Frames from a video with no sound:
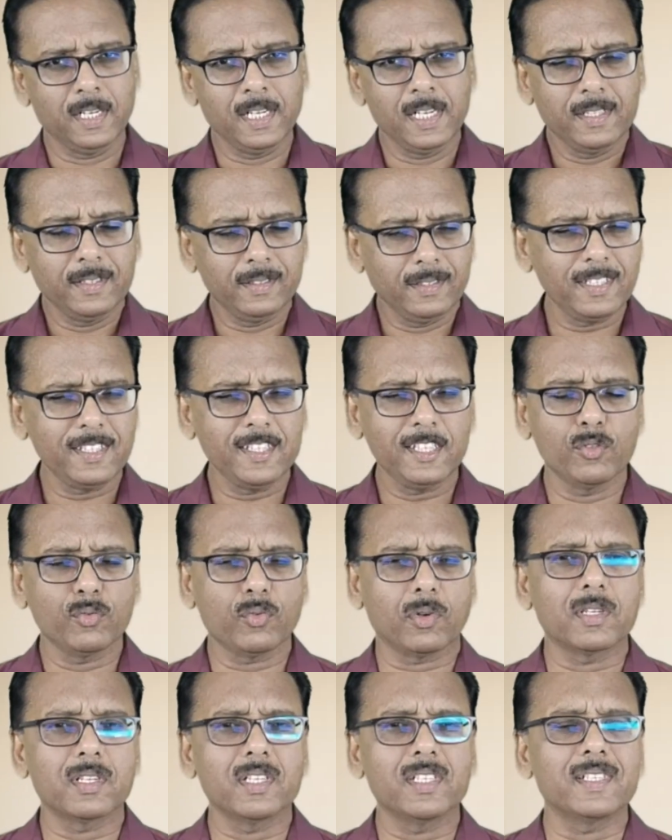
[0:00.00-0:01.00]
This is
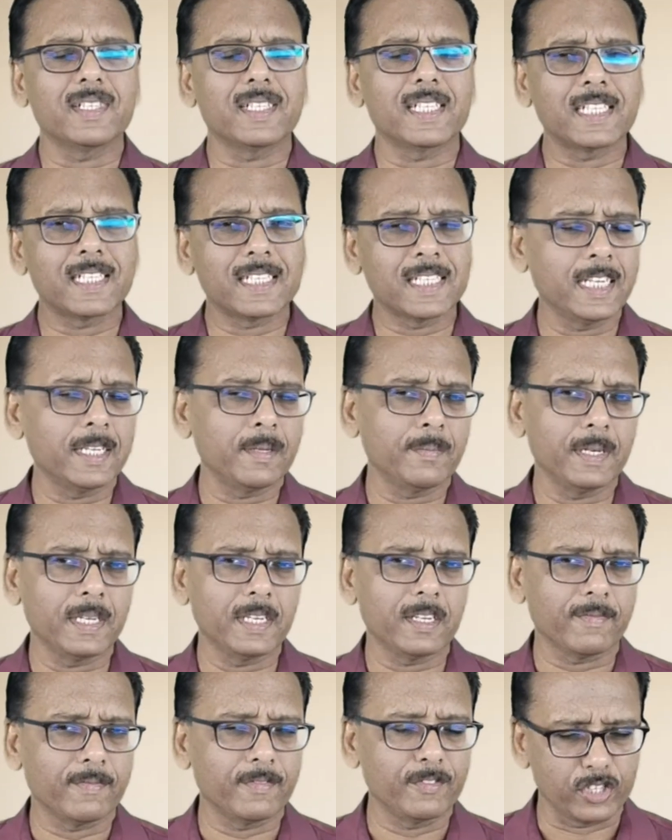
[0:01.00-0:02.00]
what is the
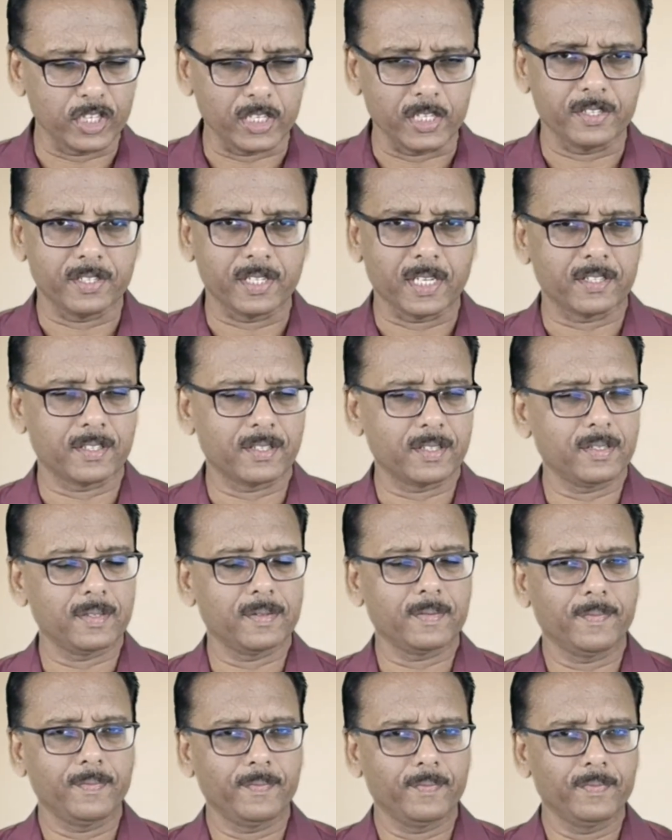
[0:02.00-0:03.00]
statement of Jesus.
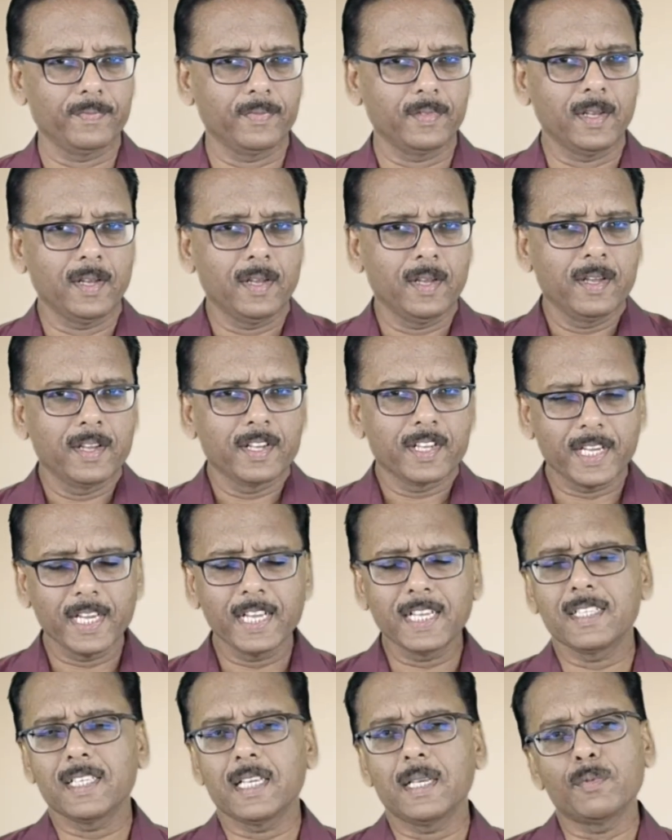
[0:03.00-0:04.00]

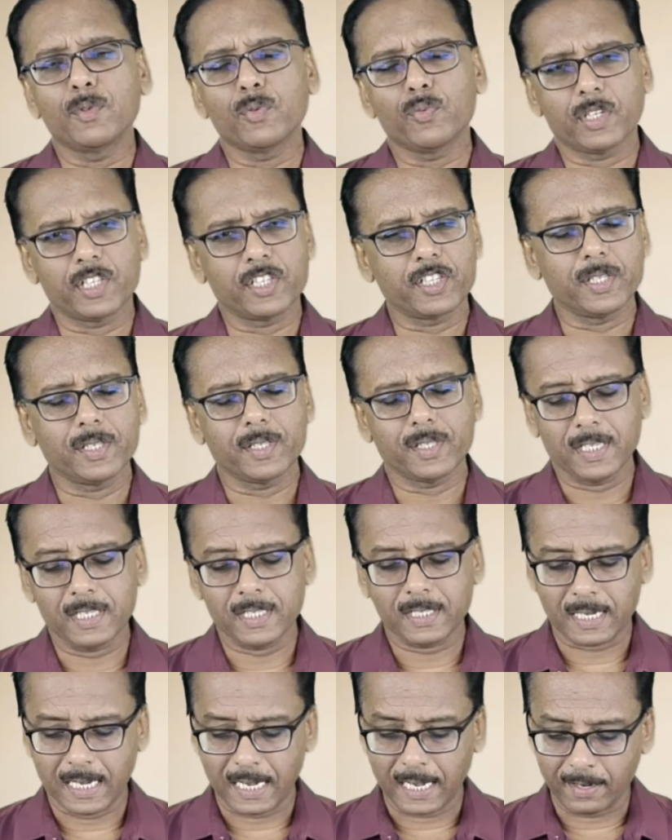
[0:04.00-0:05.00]
King James Version
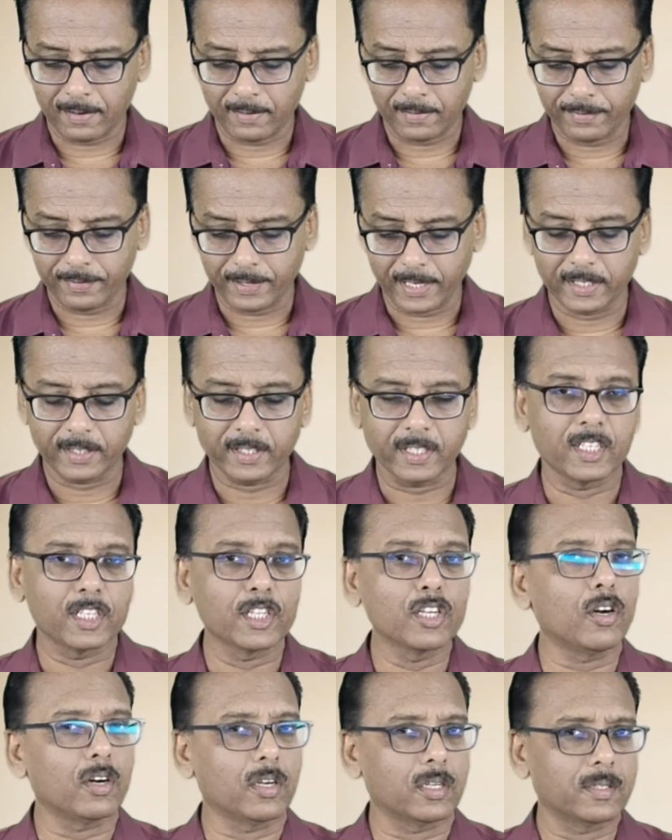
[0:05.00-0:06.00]
says, "Have faith in
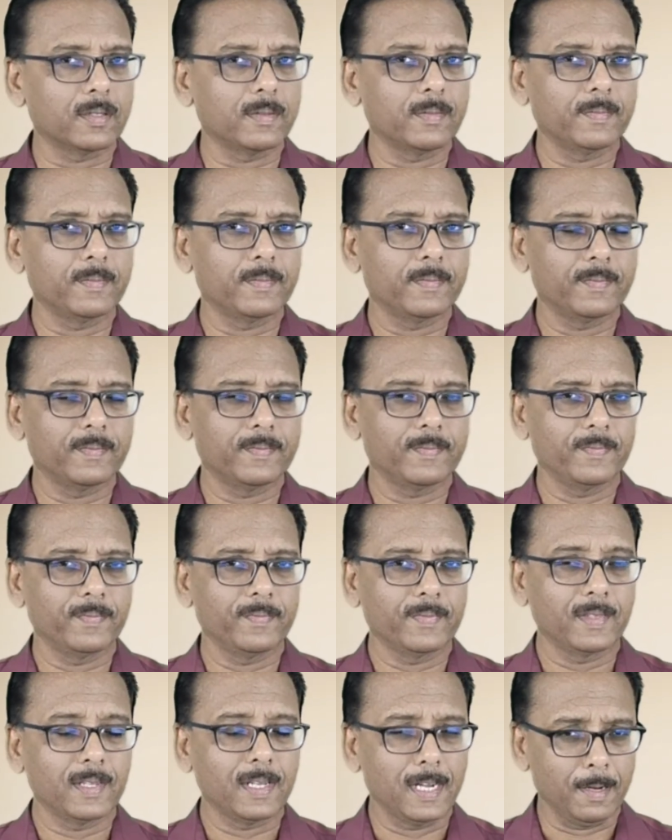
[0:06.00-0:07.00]
God."
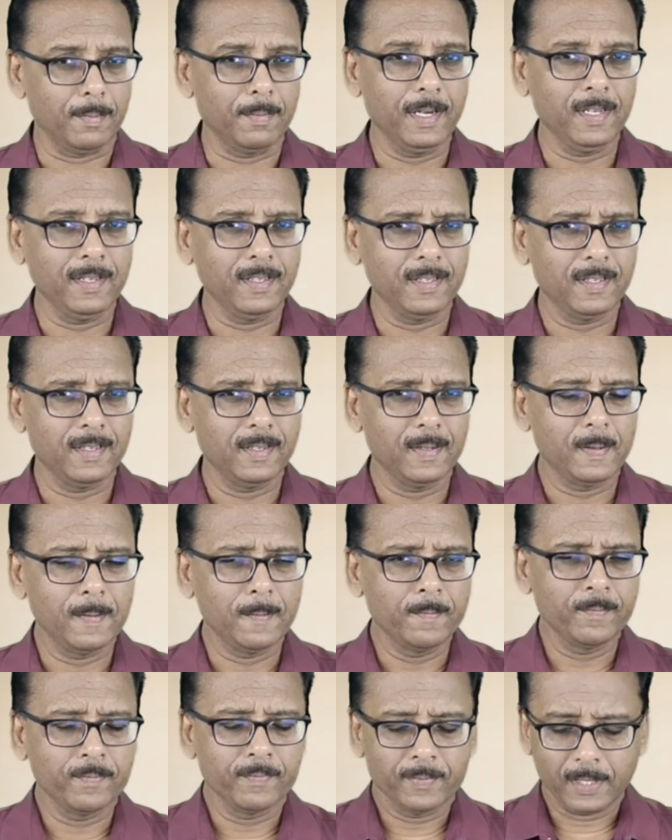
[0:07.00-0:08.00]
Amen.
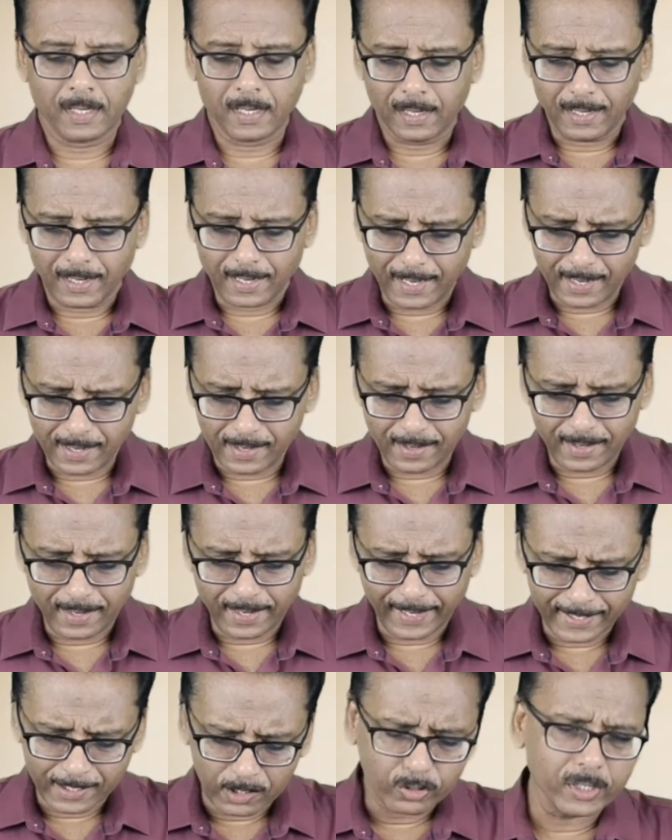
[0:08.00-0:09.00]

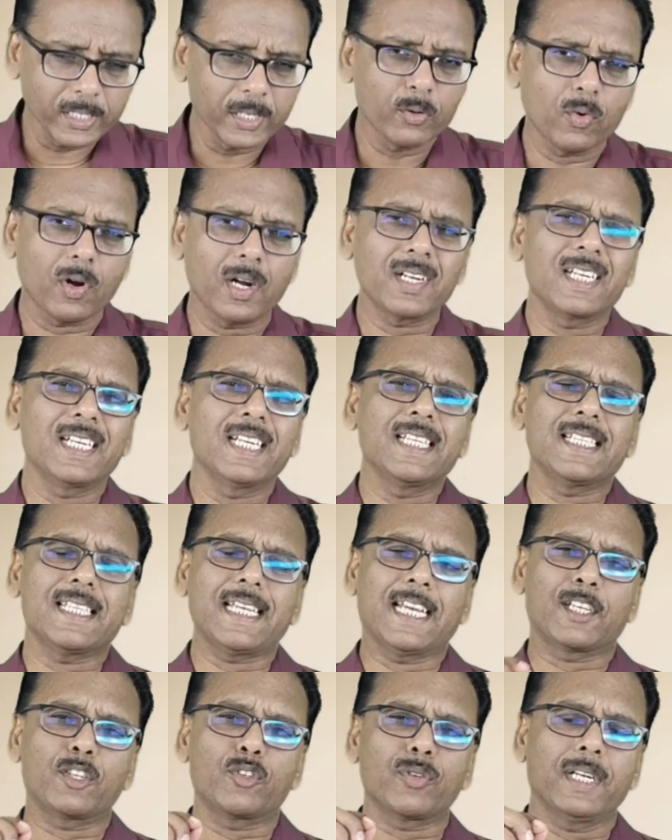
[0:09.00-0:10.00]
Actually, what does
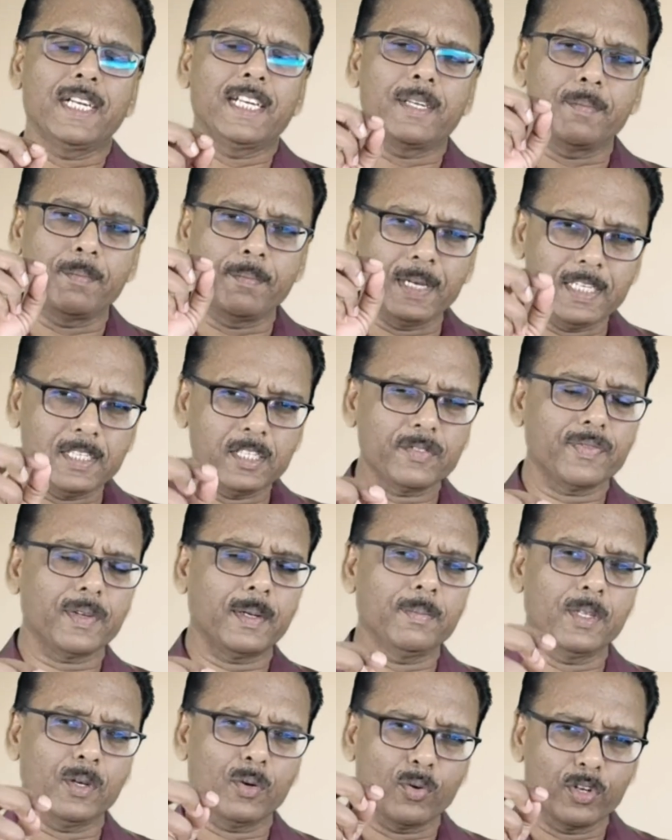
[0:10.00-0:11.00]
actually it means
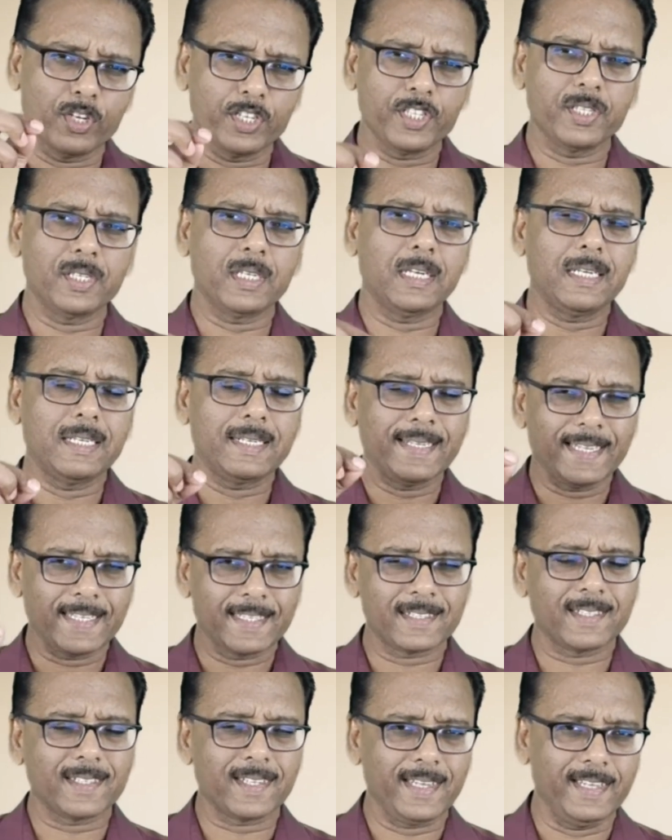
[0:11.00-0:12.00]
from the original
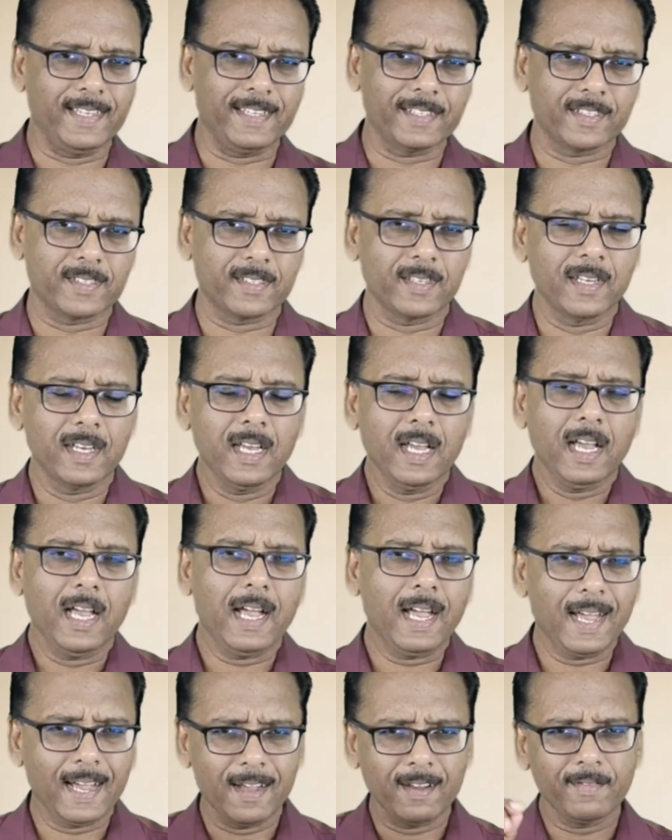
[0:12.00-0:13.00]
text is,
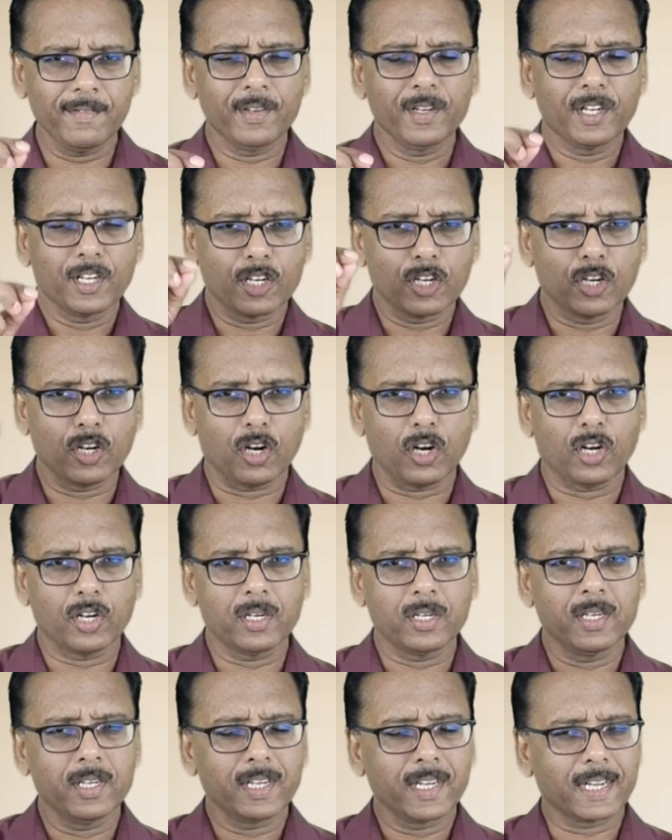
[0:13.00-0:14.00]
"Have
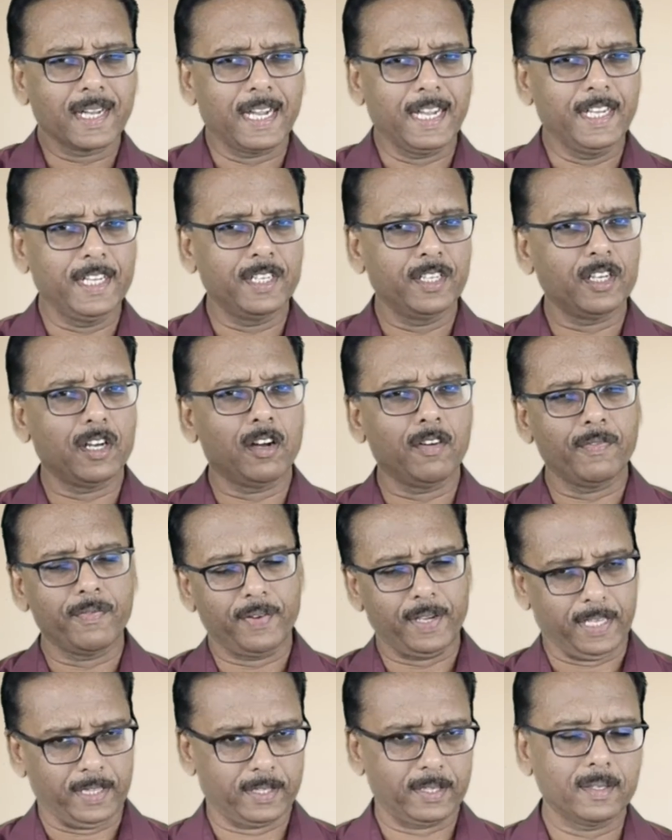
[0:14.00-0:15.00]
God kind of
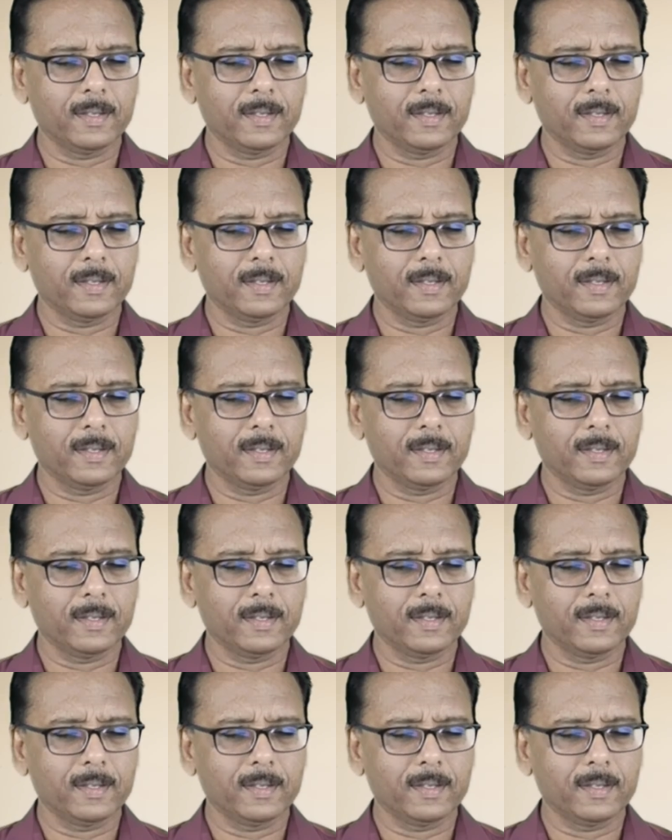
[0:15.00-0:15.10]
faith."